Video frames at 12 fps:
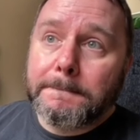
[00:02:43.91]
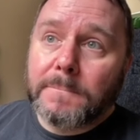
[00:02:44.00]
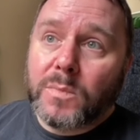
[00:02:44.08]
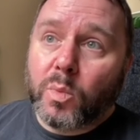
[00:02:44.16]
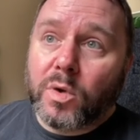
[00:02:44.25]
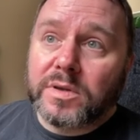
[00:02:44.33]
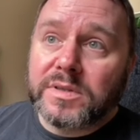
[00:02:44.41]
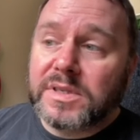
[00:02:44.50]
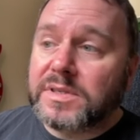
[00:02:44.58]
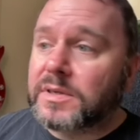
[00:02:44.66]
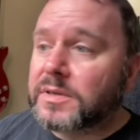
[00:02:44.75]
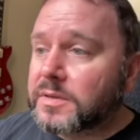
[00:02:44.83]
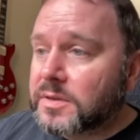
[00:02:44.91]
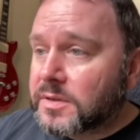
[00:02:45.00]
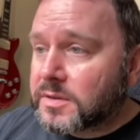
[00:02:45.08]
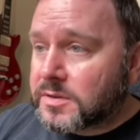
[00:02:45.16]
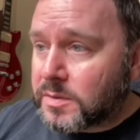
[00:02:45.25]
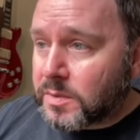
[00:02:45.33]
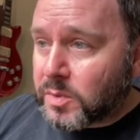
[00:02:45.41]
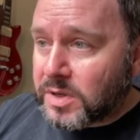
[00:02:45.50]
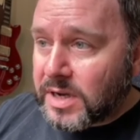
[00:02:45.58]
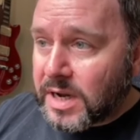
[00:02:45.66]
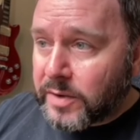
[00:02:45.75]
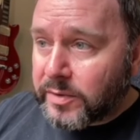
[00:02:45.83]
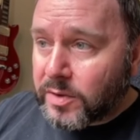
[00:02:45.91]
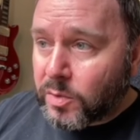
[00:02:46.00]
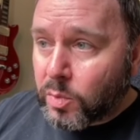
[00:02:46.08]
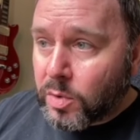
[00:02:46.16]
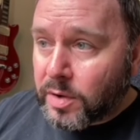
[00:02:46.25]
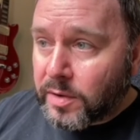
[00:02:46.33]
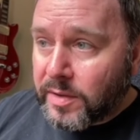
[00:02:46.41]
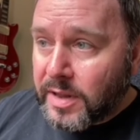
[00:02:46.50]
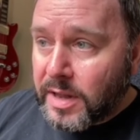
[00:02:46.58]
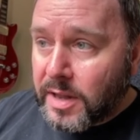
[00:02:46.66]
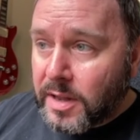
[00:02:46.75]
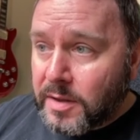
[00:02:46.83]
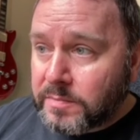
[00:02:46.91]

ones, isn't it? So we would carry the 1 there,